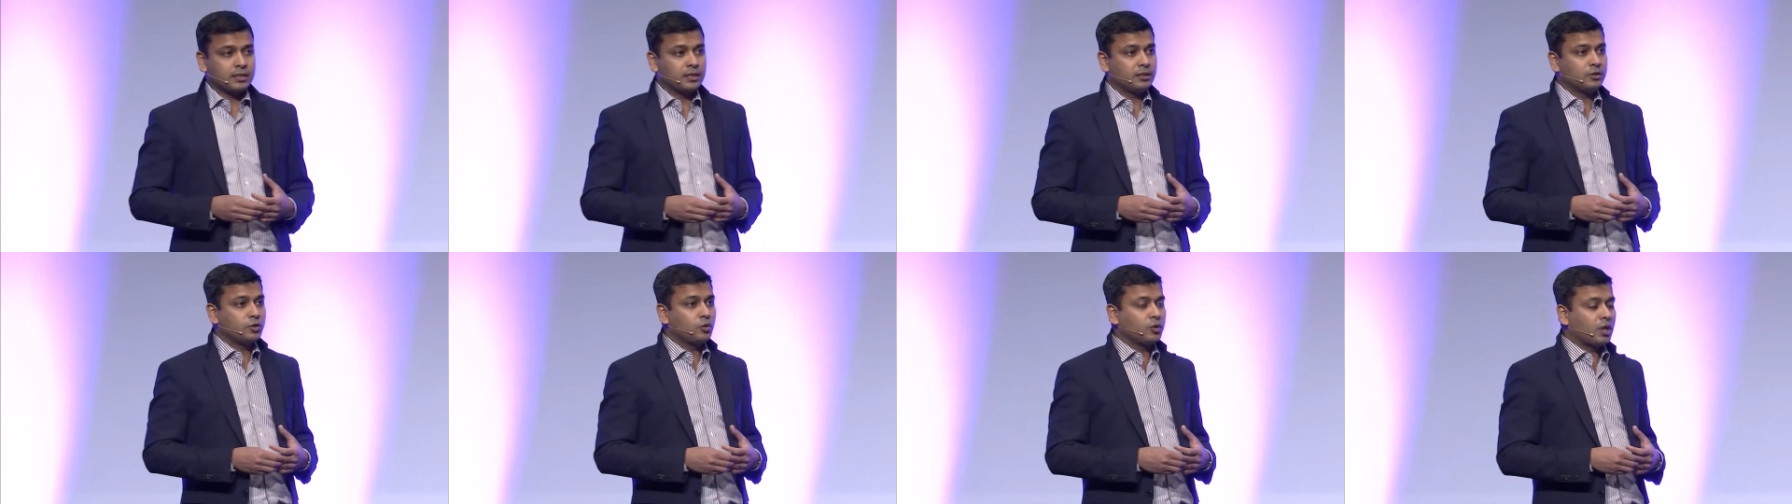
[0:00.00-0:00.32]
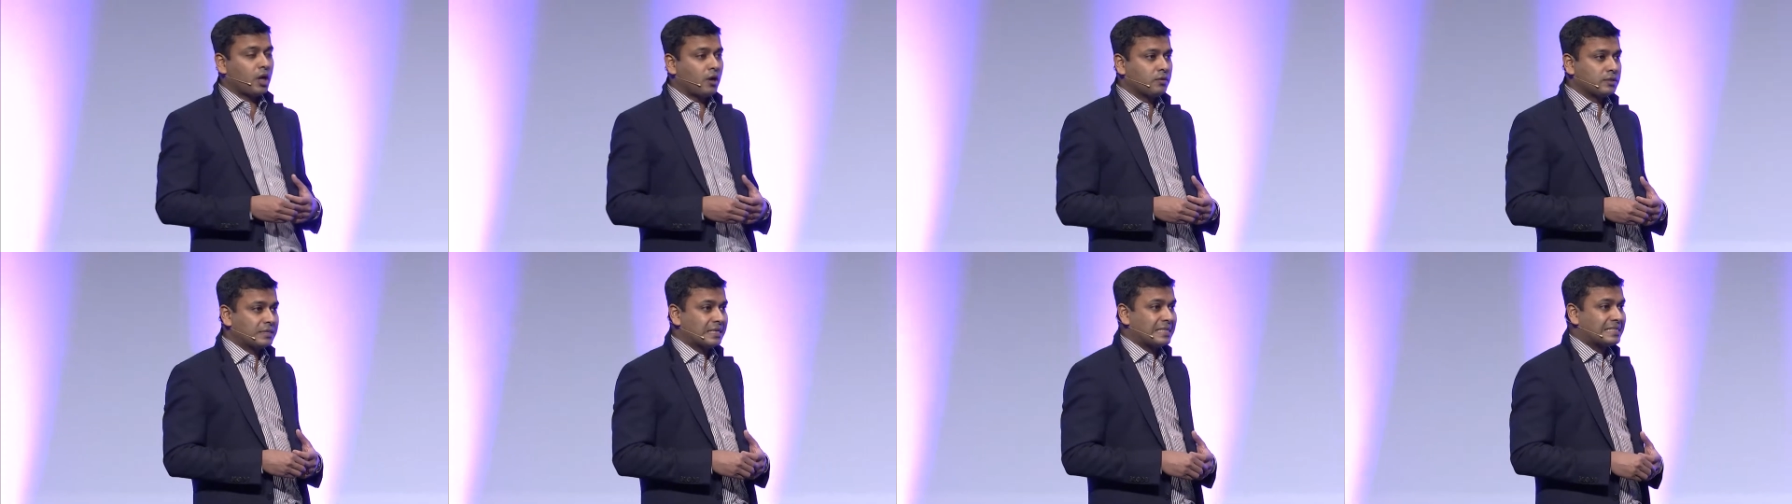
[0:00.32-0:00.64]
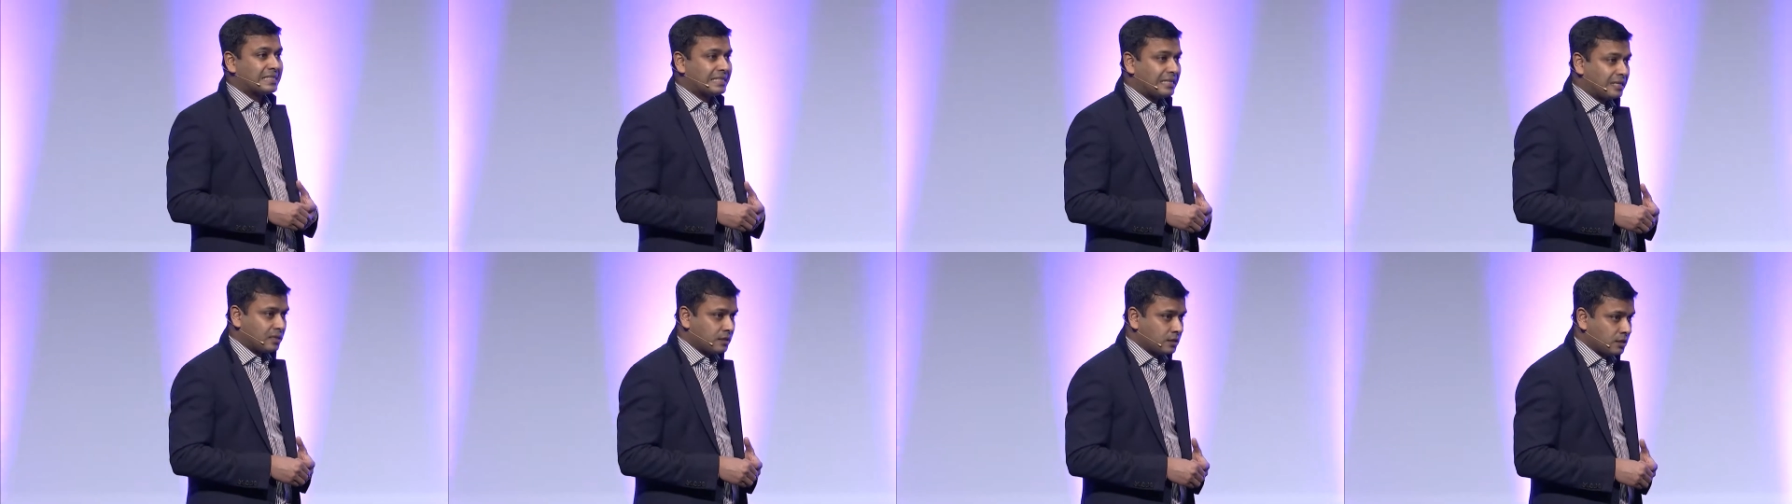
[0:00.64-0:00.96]
in two thousand
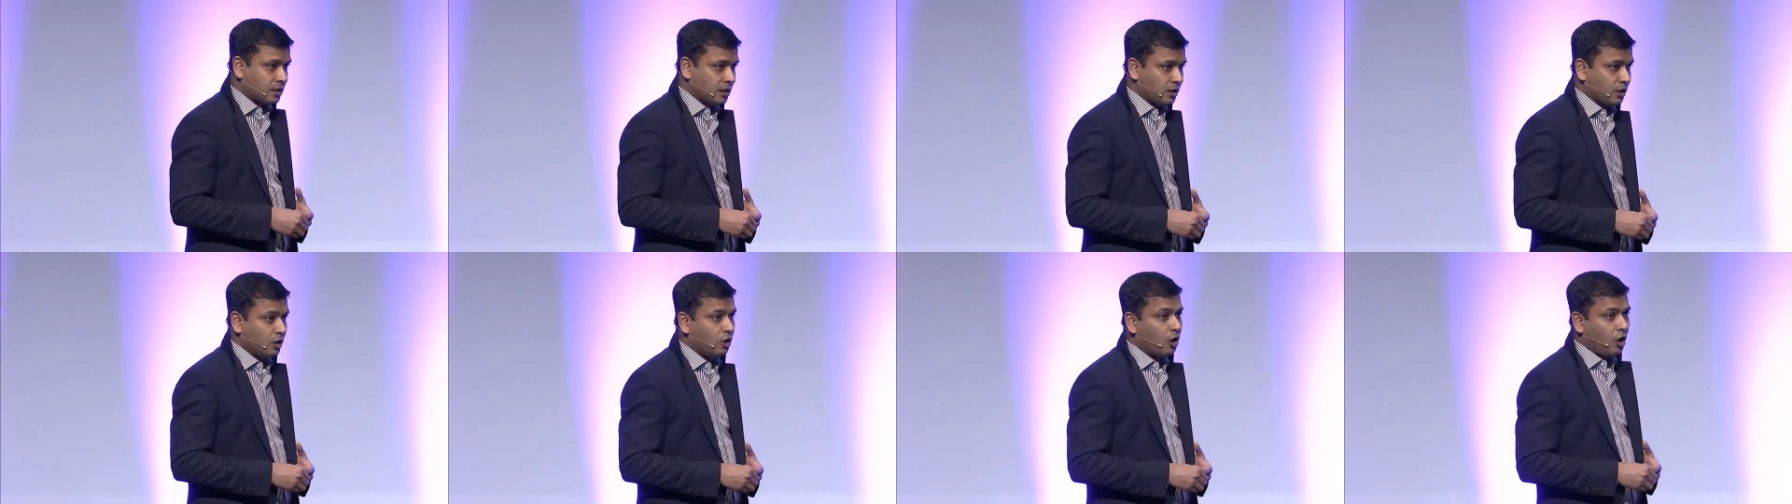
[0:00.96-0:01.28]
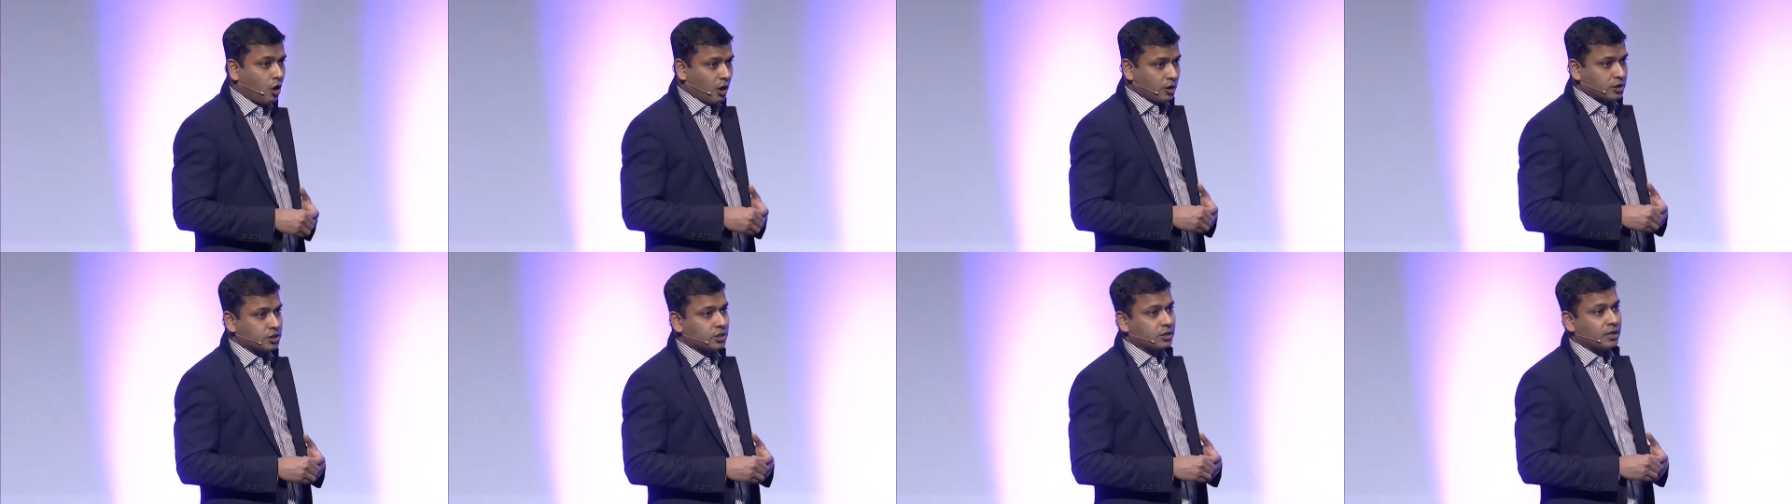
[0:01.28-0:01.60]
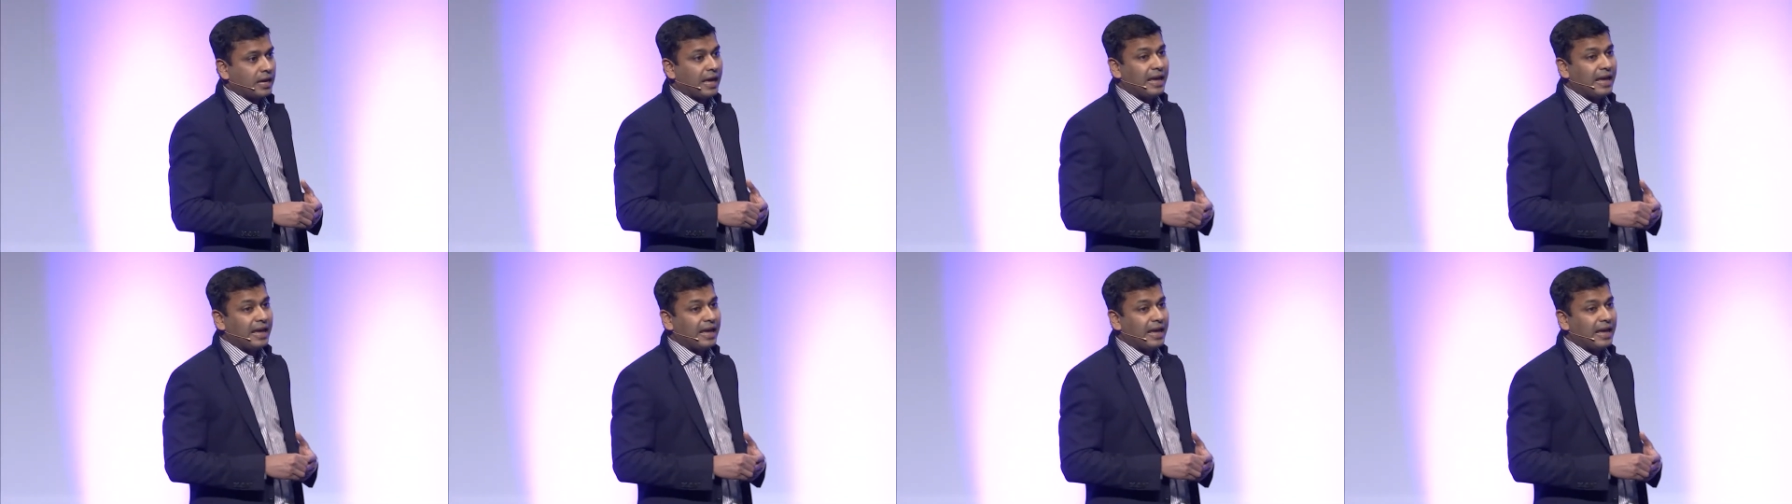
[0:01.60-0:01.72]
sixteen lost